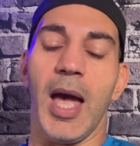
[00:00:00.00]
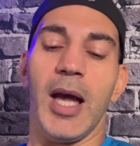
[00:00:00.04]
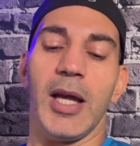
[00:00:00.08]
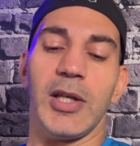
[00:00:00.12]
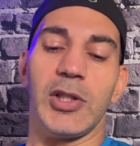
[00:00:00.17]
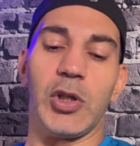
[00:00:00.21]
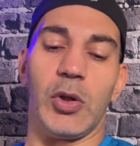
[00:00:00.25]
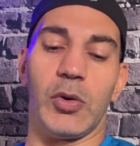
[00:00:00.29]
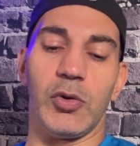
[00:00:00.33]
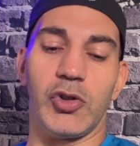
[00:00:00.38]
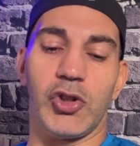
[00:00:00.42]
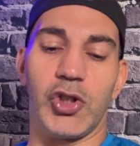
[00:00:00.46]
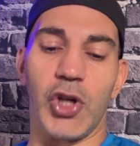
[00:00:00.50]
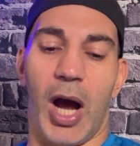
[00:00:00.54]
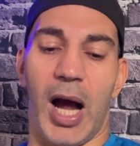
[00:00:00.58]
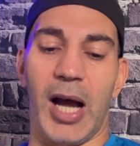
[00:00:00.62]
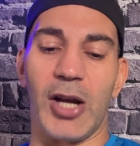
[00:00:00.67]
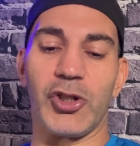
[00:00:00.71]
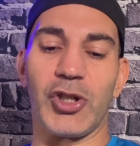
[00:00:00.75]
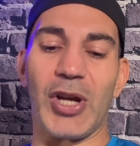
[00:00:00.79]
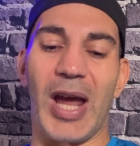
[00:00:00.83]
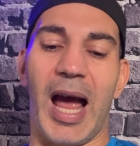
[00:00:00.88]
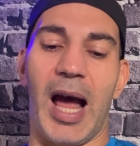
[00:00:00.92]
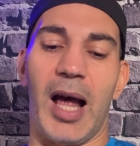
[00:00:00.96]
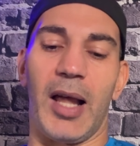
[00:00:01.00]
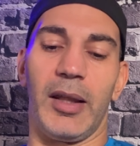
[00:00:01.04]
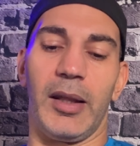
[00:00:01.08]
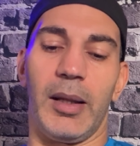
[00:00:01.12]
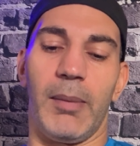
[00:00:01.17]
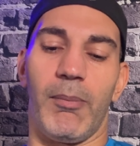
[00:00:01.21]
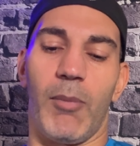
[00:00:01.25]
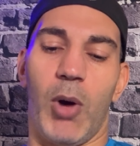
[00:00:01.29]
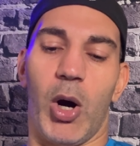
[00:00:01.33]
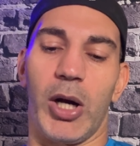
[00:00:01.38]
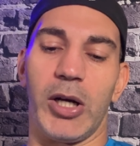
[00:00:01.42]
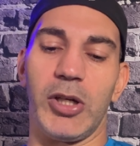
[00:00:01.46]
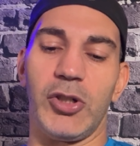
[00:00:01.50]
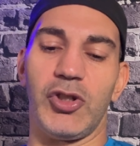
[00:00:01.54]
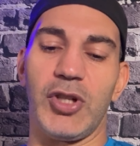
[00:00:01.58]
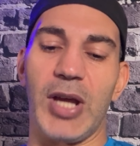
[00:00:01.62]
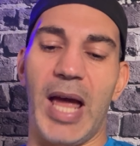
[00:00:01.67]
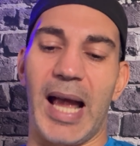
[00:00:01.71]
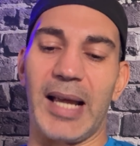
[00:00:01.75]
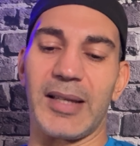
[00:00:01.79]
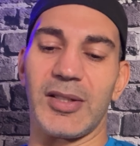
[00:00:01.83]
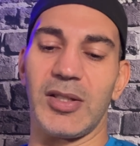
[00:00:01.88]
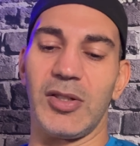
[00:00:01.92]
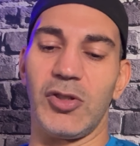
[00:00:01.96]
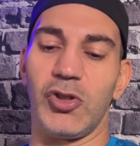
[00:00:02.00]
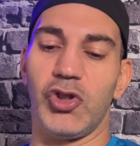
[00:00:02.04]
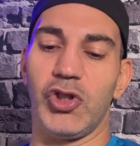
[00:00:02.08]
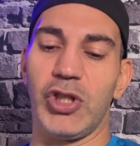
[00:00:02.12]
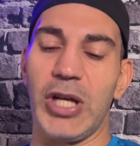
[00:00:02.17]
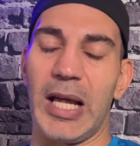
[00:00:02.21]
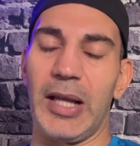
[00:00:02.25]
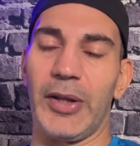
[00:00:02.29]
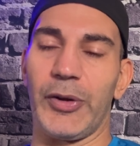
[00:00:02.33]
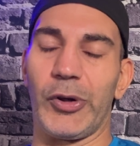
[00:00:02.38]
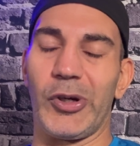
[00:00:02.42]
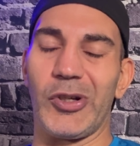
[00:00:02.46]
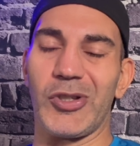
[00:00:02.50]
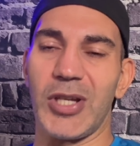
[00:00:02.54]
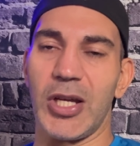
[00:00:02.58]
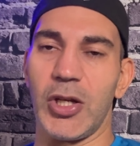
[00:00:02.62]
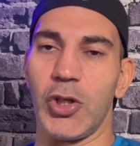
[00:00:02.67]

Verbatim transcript: So Josh Allen, Lamar Jackson, Jalen Hurts,